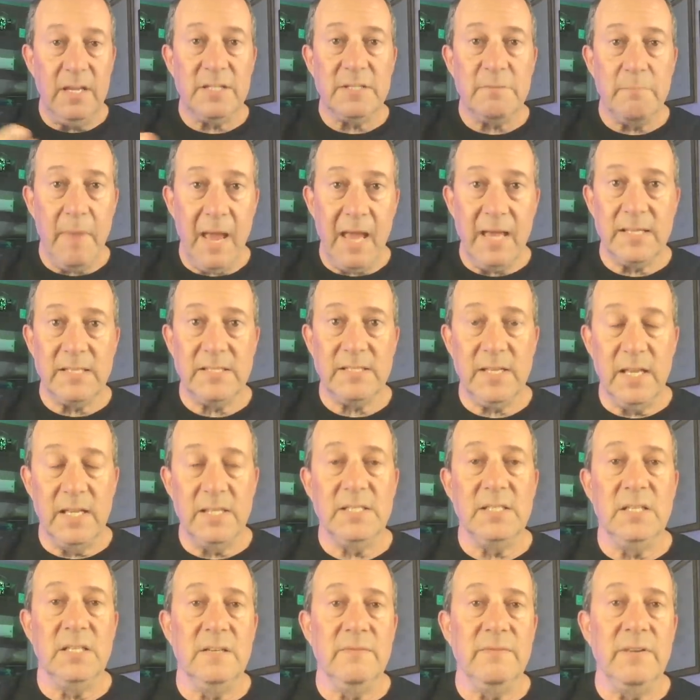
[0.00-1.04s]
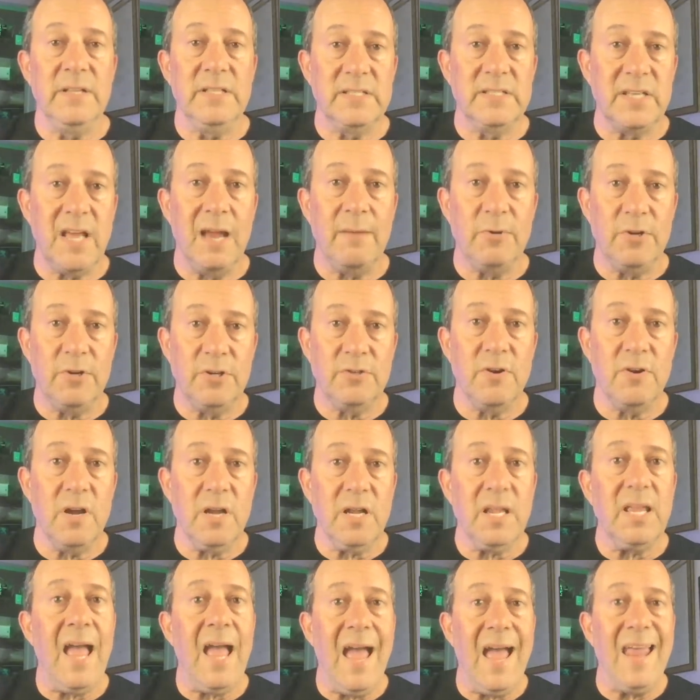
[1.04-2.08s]
is mass sensitive and
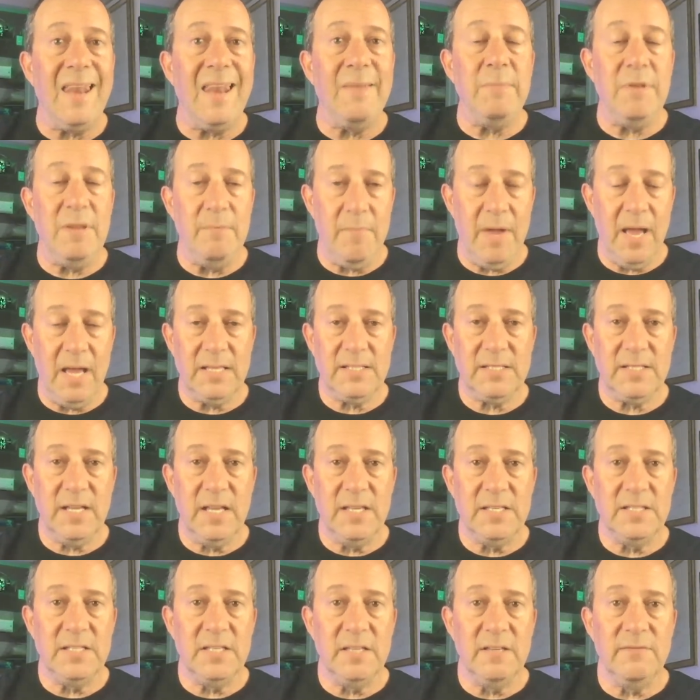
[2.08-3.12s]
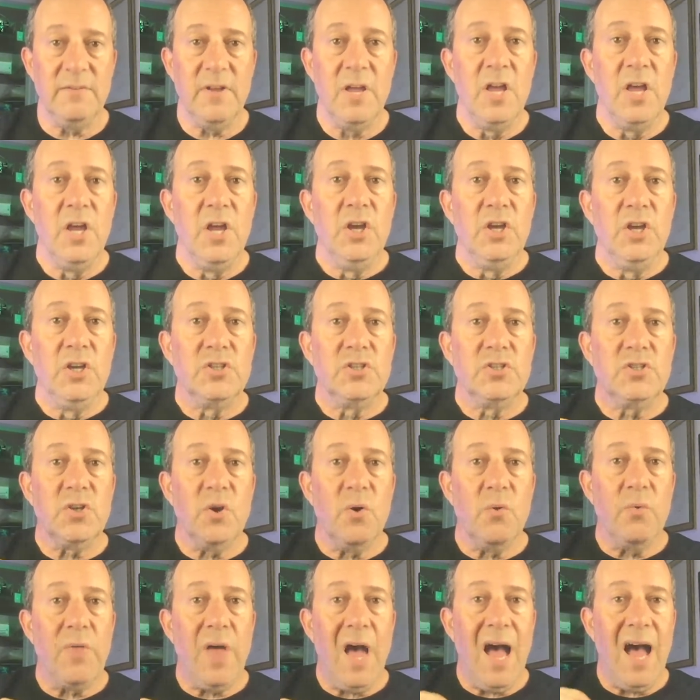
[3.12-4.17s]
Cybertruck can be mass sensitive.
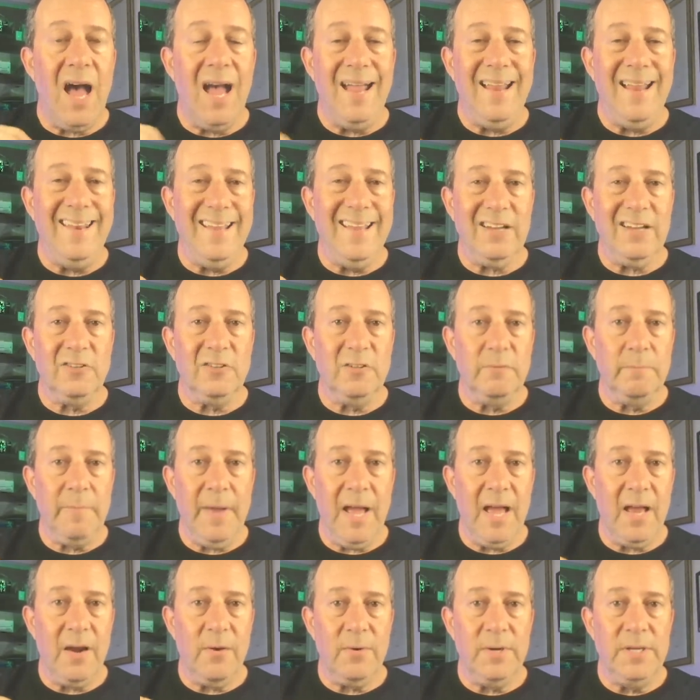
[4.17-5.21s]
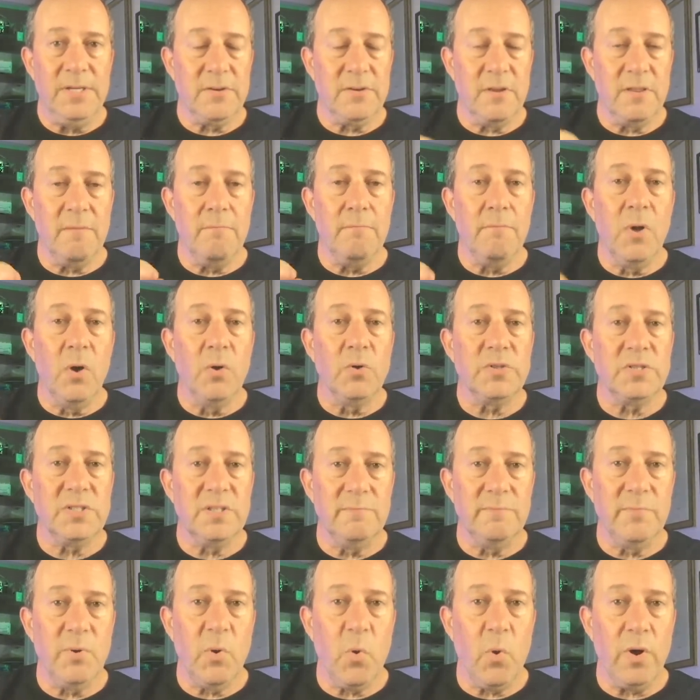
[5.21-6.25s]
So the high nickel batteries are the most
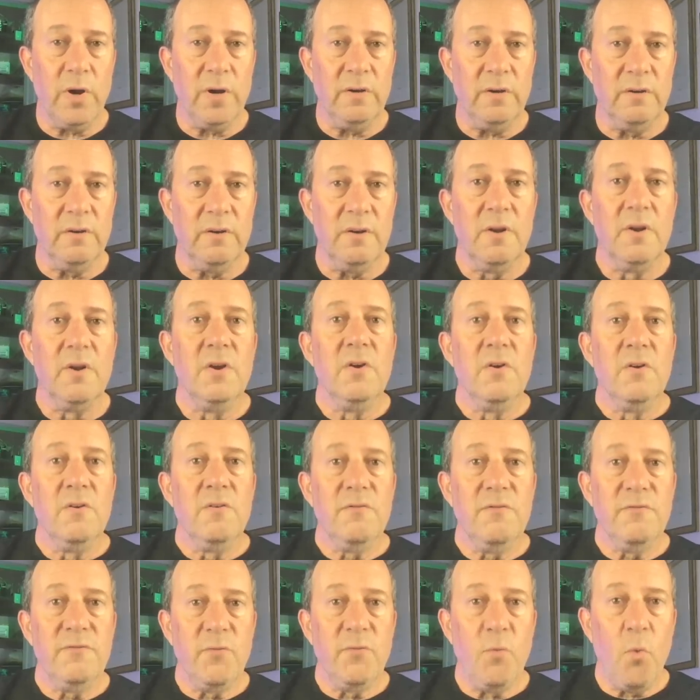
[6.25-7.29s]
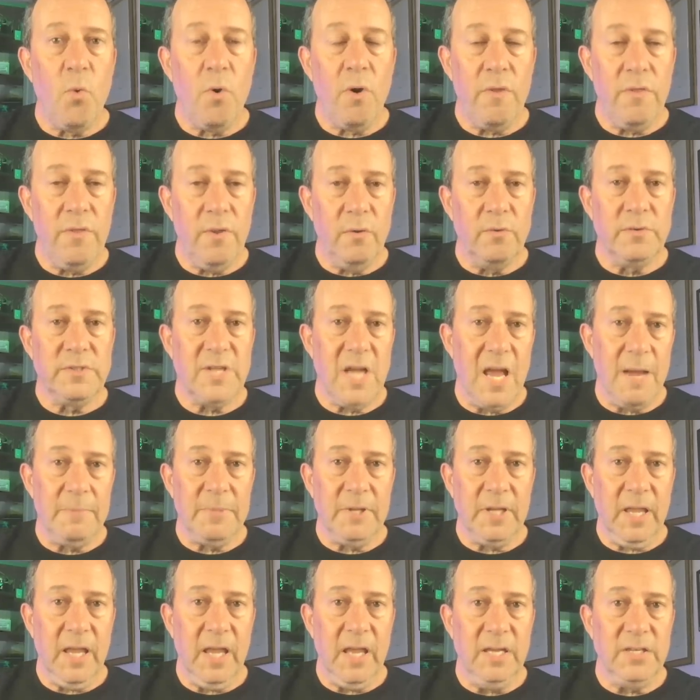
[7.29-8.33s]
important for those
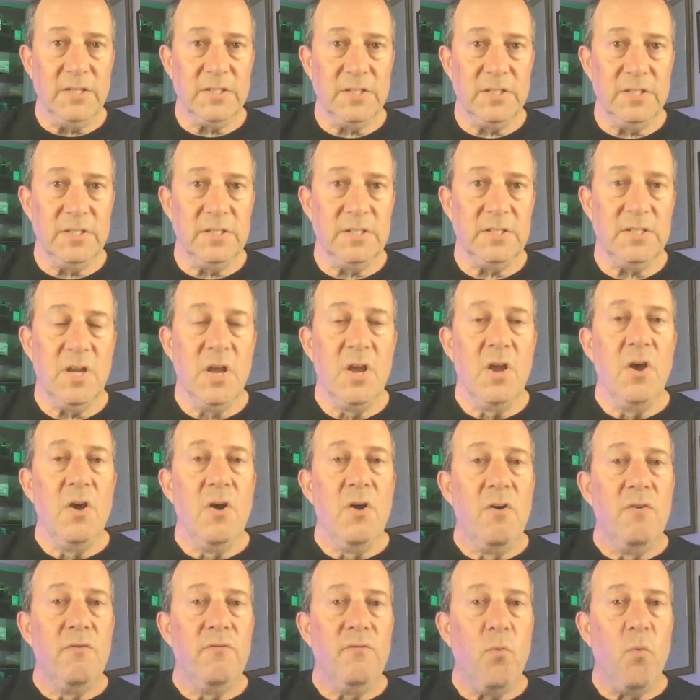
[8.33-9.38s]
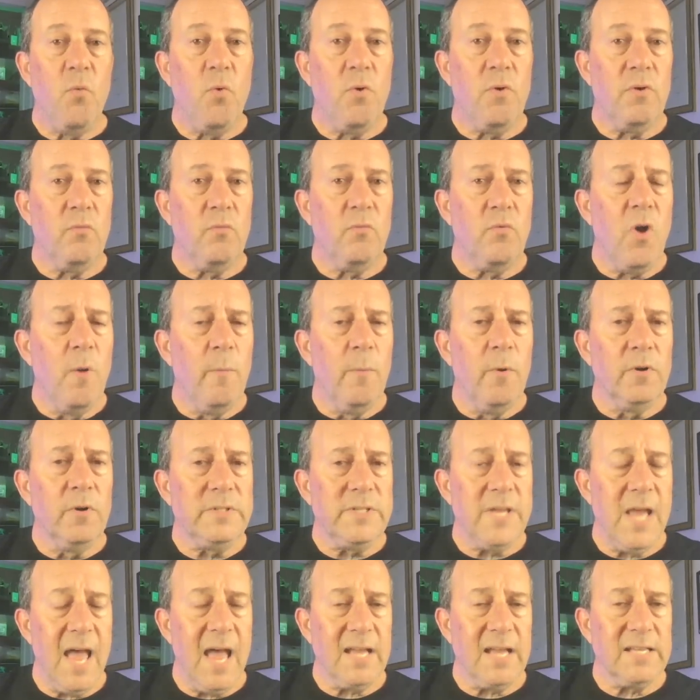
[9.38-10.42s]
applications. For
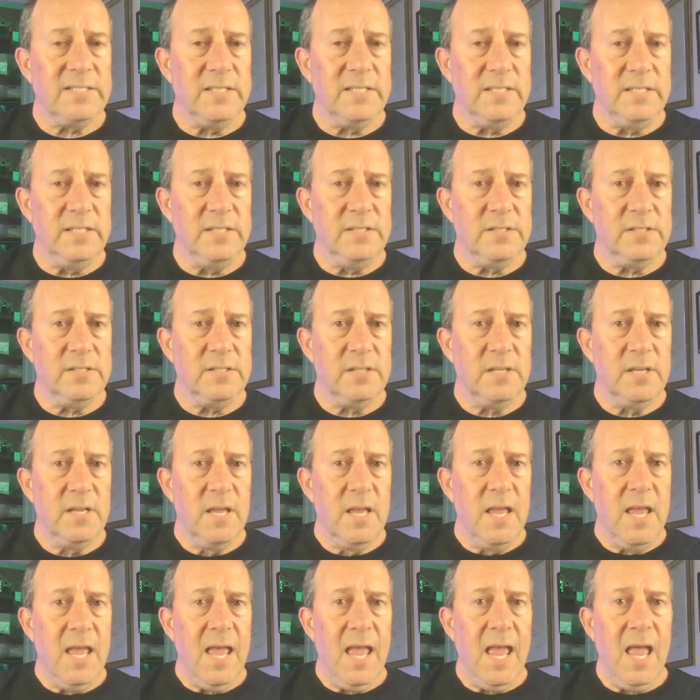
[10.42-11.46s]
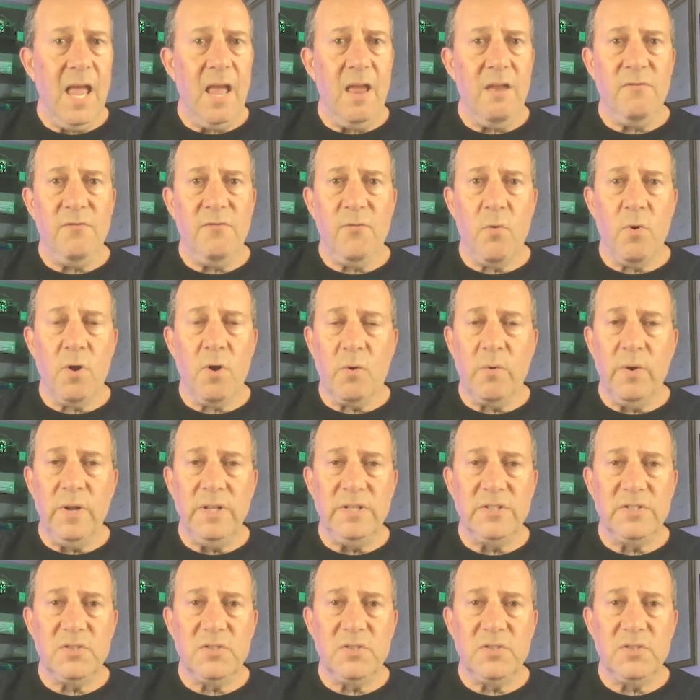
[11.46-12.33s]
robotaxis and for grid